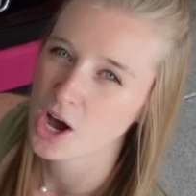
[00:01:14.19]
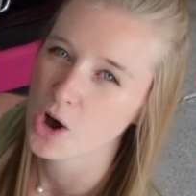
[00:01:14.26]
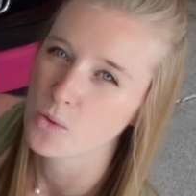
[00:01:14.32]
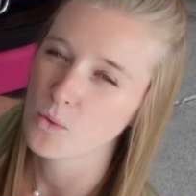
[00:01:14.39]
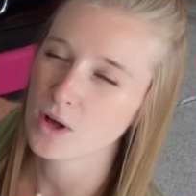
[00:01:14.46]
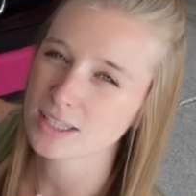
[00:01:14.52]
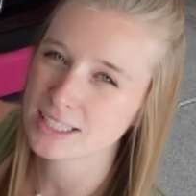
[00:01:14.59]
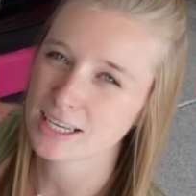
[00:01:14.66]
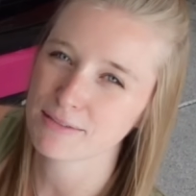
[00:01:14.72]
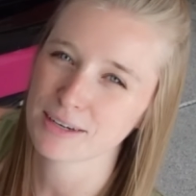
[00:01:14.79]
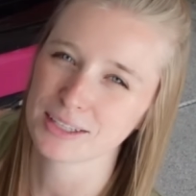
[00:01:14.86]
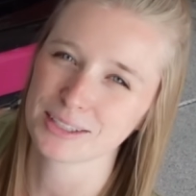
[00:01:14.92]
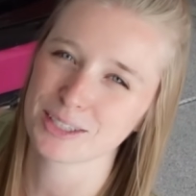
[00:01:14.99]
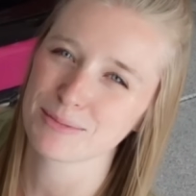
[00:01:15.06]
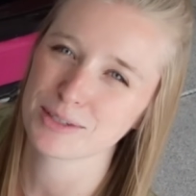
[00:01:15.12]
while saving a
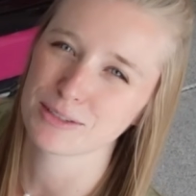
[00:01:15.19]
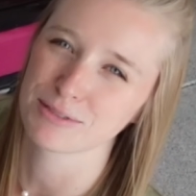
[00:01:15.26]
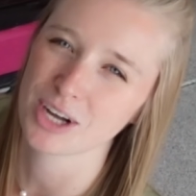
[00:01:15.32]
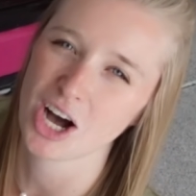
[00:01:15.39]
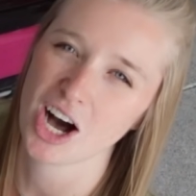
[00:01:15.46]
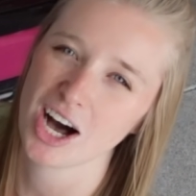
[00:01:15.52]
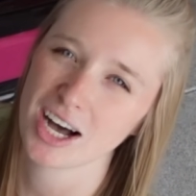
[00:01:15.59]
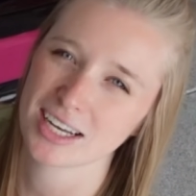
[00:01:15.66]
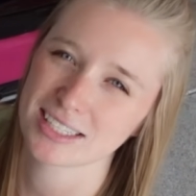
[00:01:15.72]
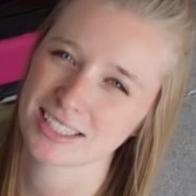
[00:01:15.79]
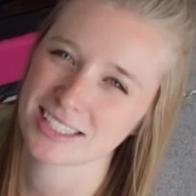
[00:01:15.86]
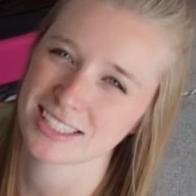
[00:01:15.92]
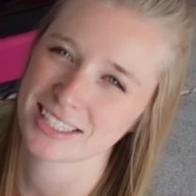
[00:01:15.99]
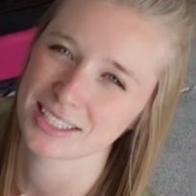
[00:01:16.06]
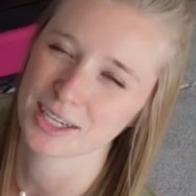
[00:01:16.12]
little bit of
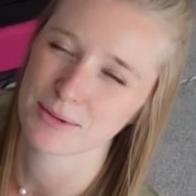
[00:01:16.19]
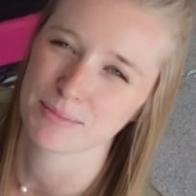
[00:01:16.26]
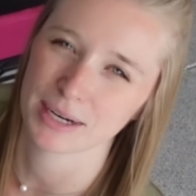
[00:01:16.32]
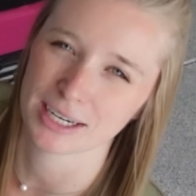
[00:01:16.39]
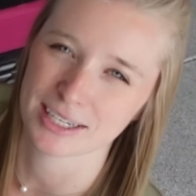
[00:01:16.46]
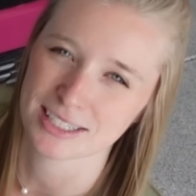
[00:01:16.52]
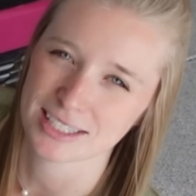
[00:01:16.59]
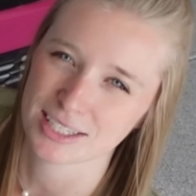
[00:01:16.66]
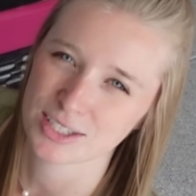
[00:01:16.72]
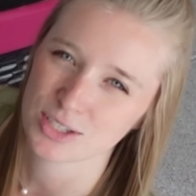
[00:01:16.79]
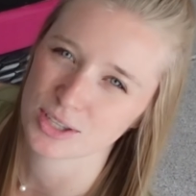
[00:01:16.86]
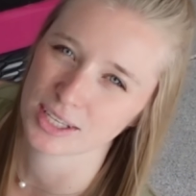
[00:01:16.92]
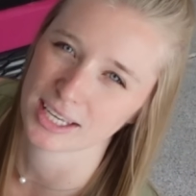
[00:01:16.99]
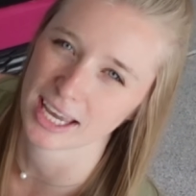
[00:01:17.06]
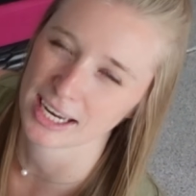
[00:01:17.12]
cost in comparison to
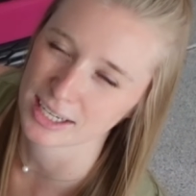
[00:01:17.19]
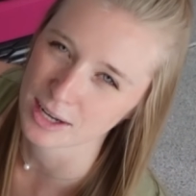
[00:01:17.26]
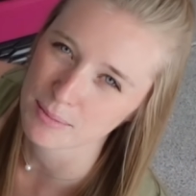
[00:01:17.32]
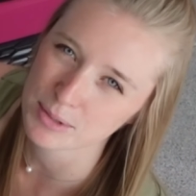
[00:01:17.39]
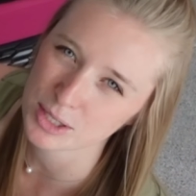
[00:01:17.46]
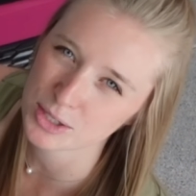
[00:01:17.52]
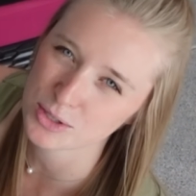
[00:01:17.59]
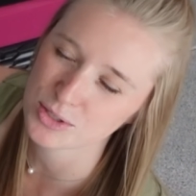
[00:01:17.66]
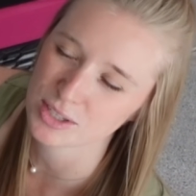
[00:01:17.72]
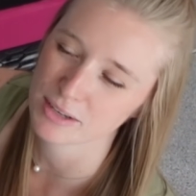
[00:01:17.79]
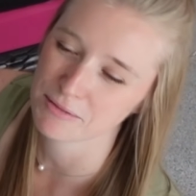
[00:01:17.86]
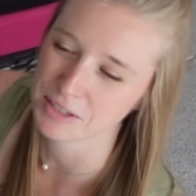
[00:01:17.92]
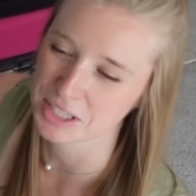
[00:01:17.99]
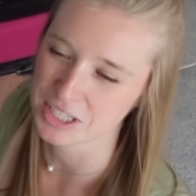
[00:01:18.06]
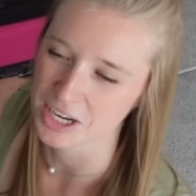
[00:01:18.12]
the KWs
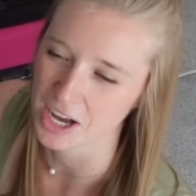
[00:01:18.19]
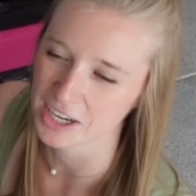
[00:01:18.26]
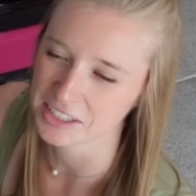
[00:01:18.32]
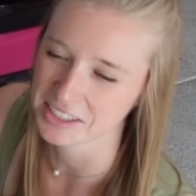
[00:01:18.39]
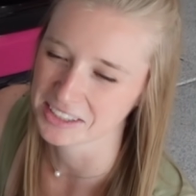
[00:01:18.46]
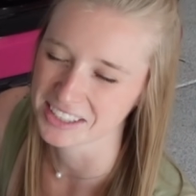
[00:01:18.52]
if it's not